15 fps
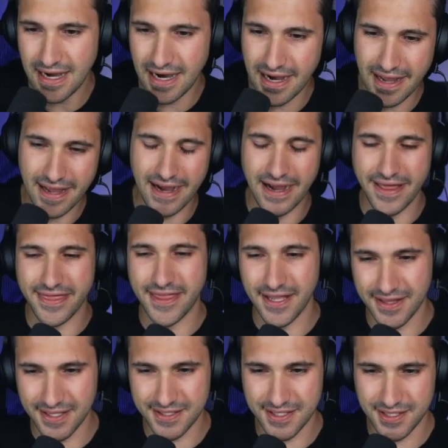I think
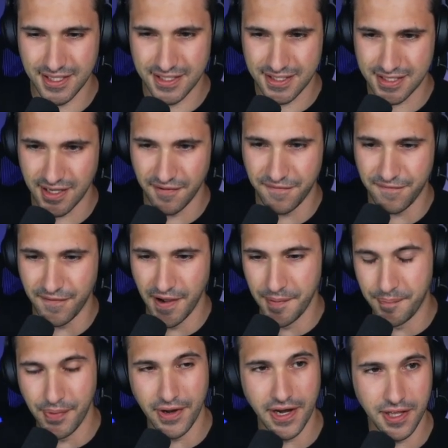this is a tough
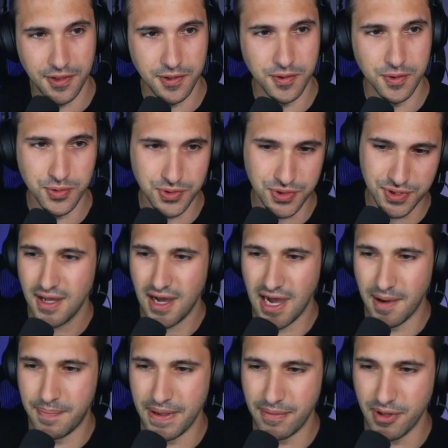fight, but I lose. I'll
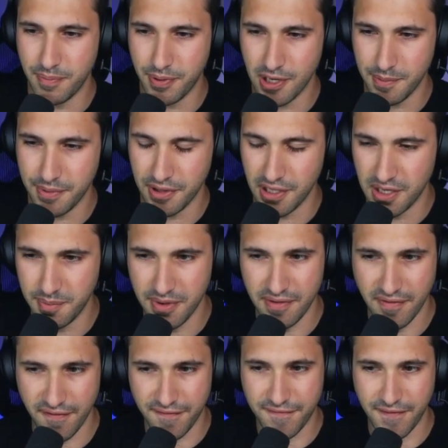be able to put up a little bit of
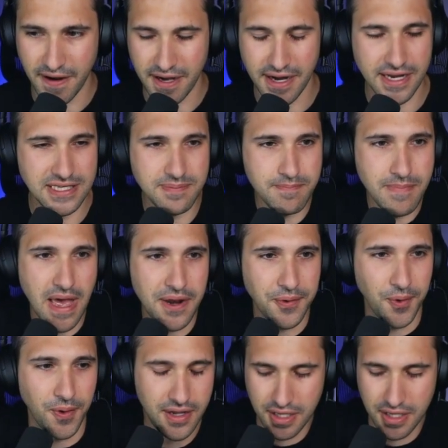a fight. It's metal.